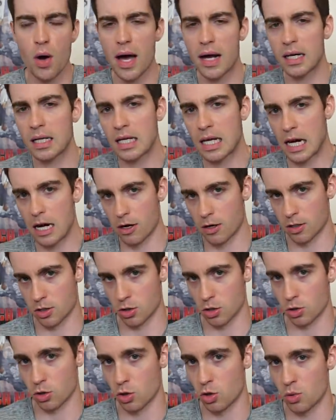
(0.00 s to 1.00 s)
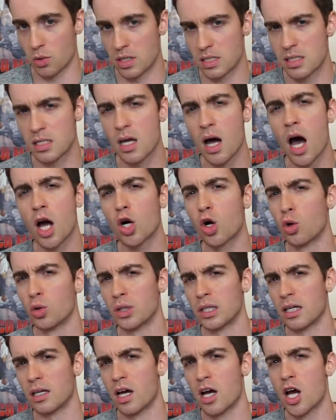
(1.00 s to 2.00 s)
had a character who is not
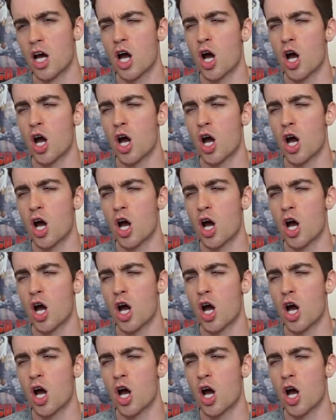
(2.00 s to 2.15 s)
only